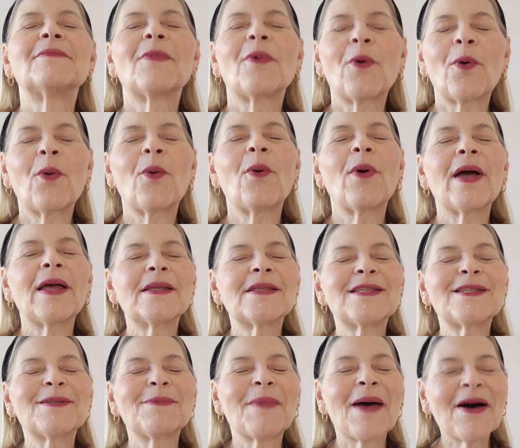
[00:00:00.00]
Oh, it
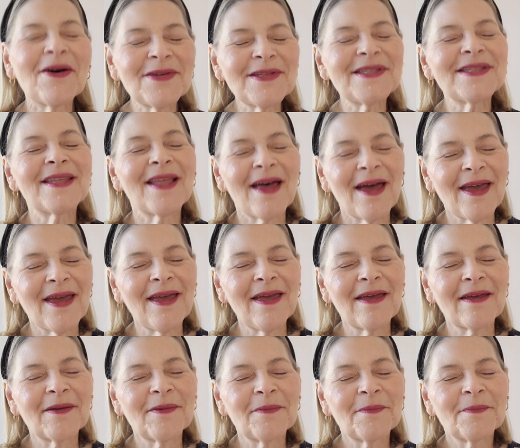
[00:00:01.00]
smells
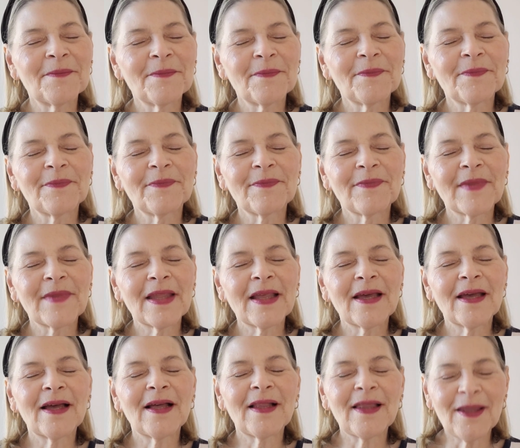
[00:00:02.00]
like
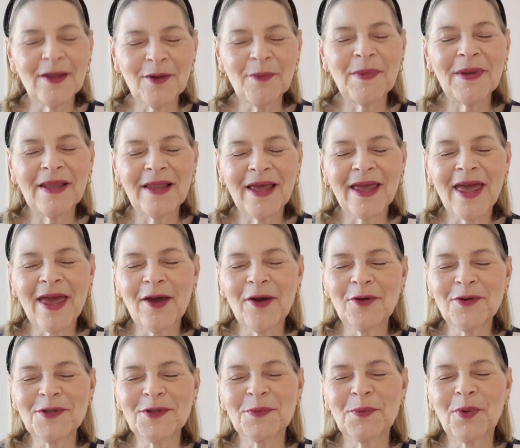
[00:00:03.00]
a little bit like
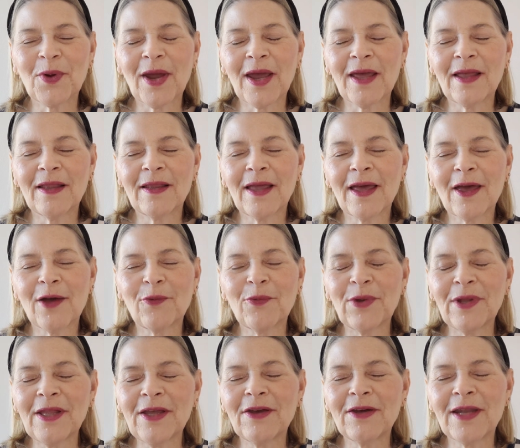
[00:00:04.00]
hairspray, like a
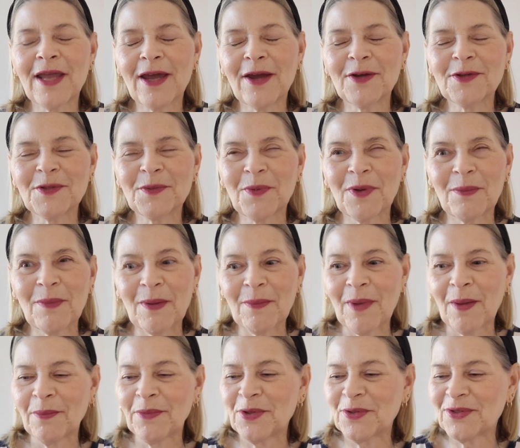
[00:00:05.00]
really good hairspray my
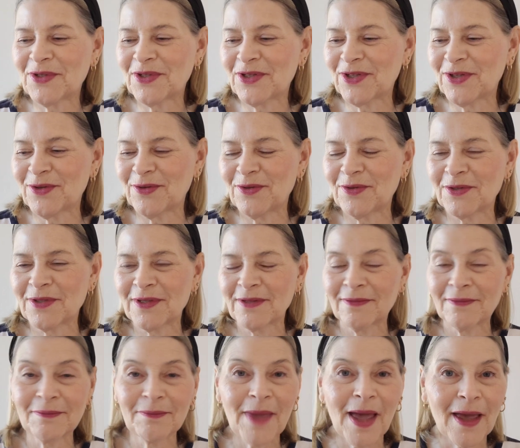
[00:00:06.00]
mom used to use
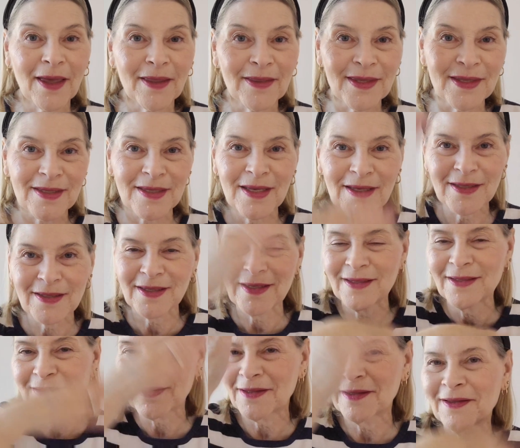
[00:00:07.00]
back in the
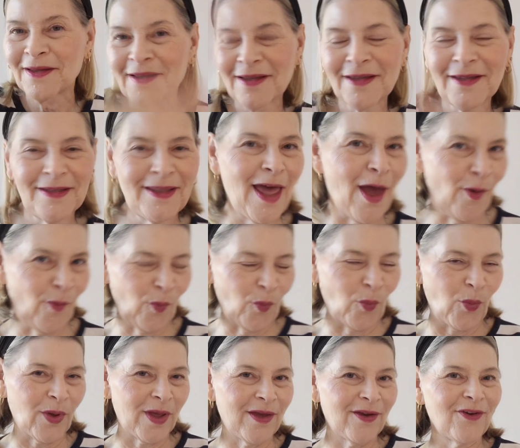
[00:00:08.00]
60s
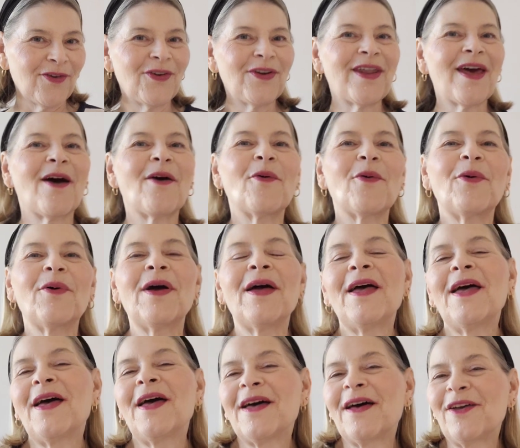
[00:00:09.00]
weird how
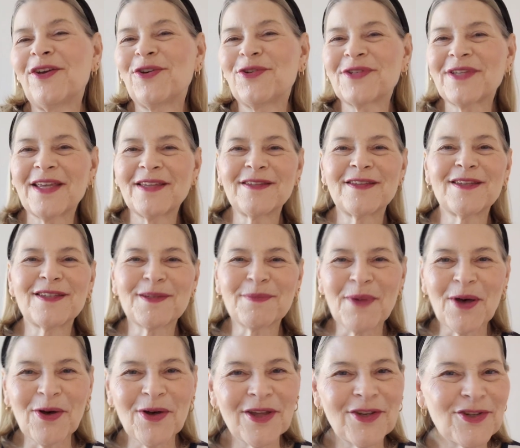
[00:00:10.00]
your sense of
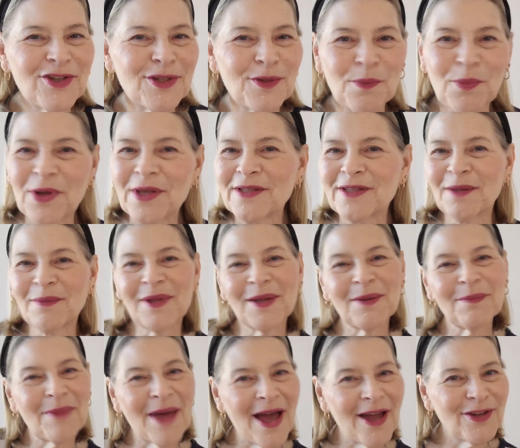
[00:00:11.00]
smell can just bring something
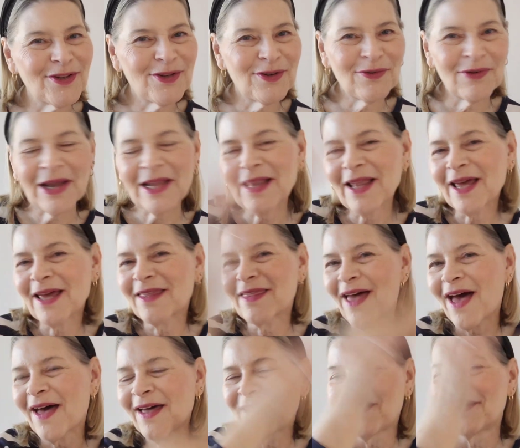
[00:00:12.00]
back to you right like
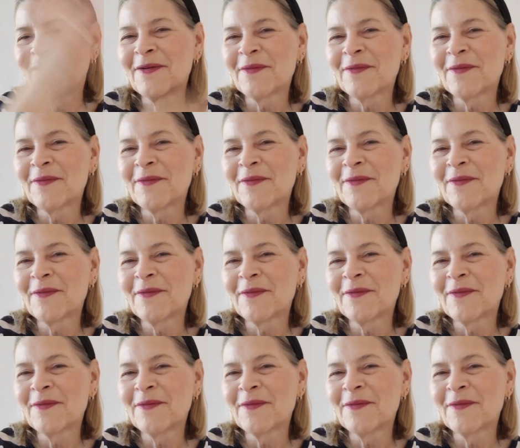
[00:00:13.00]
that?